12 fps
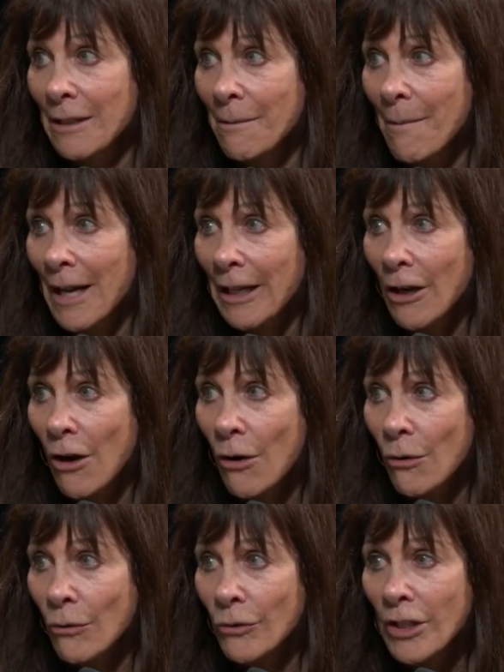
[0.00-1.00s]
in my
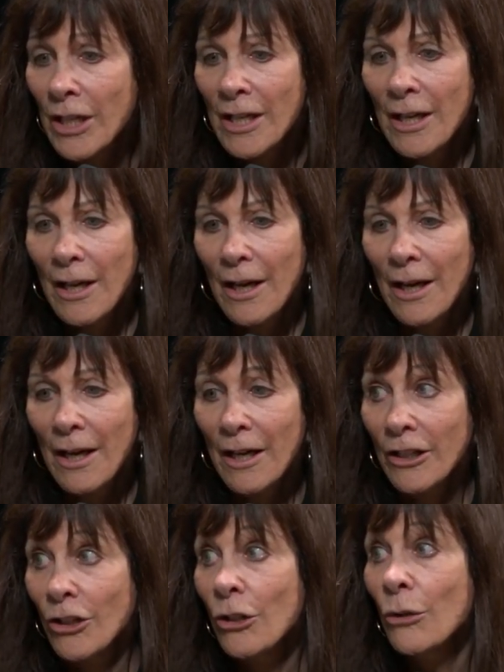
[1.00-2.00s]
own uh,
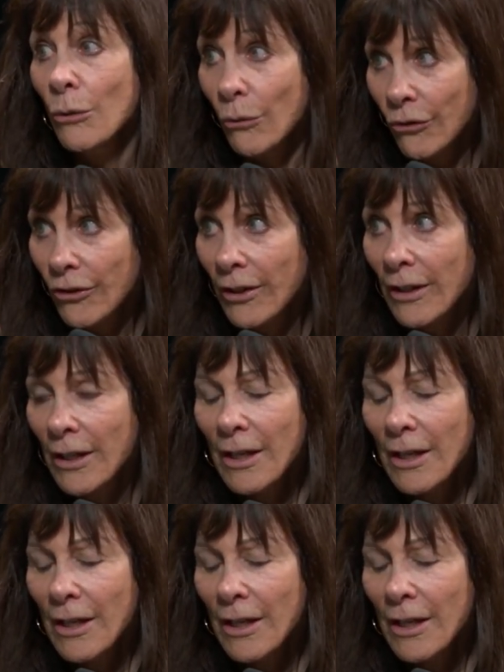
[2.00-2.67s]
youth.